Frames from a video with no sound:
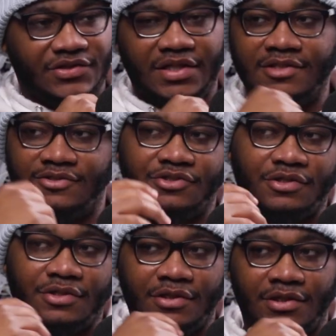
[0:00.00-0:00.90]
she has a
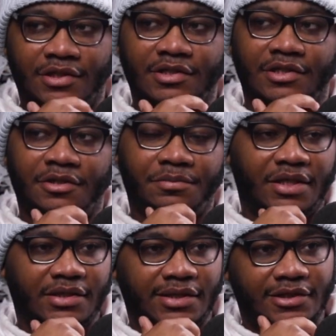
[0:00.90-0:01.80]
show called the Young and Dumb
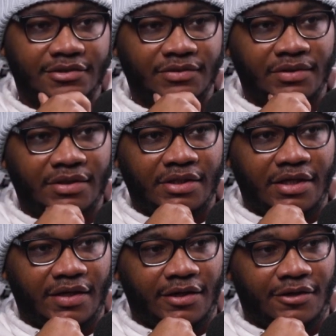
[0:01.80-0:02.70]
Podcast.
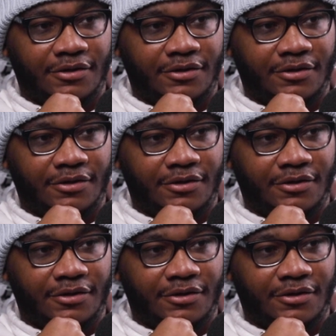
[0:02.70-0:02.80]
And